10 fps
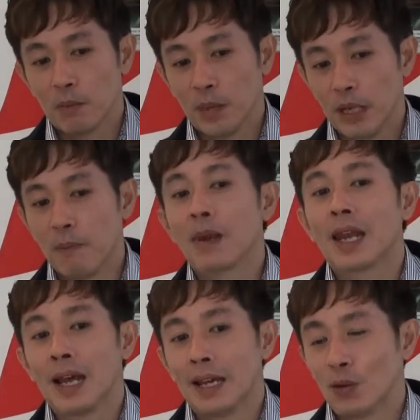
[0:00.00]
be
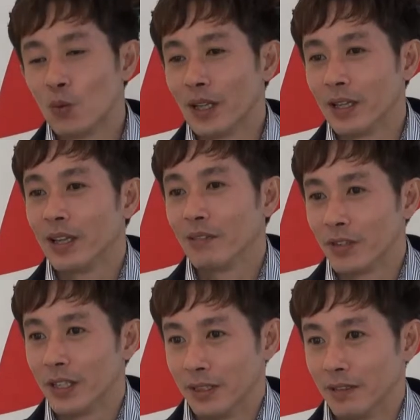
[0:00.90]
applying what they
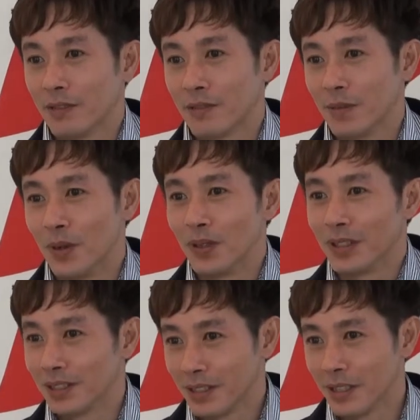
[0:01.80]
have learned from all
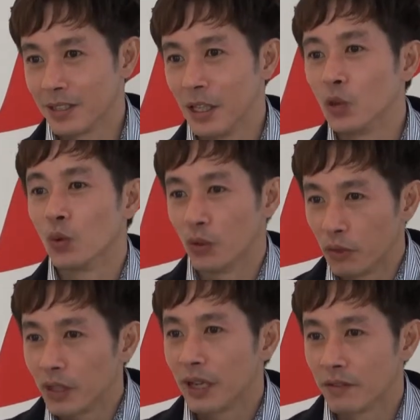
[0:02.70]
these years into a
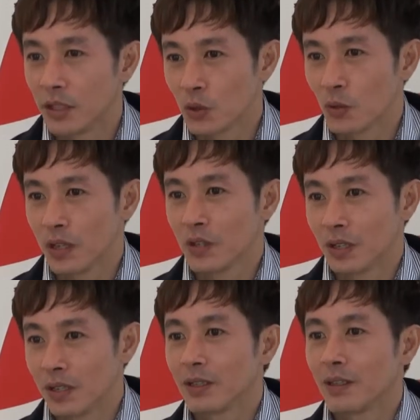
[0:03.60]
real life
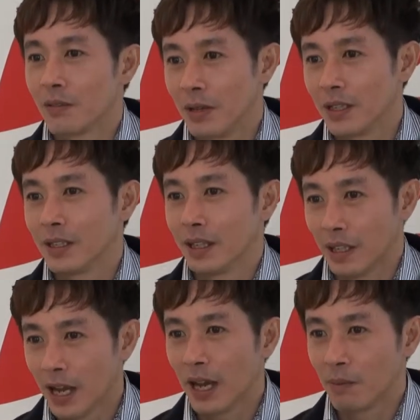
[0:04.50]
situation rather than
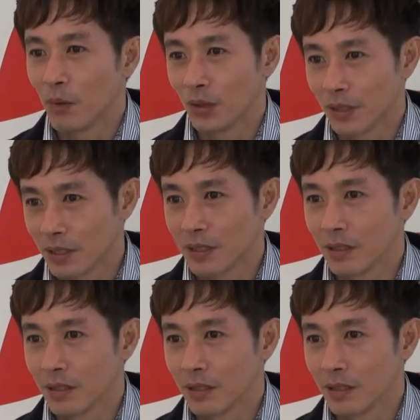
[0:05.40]
a hypothesis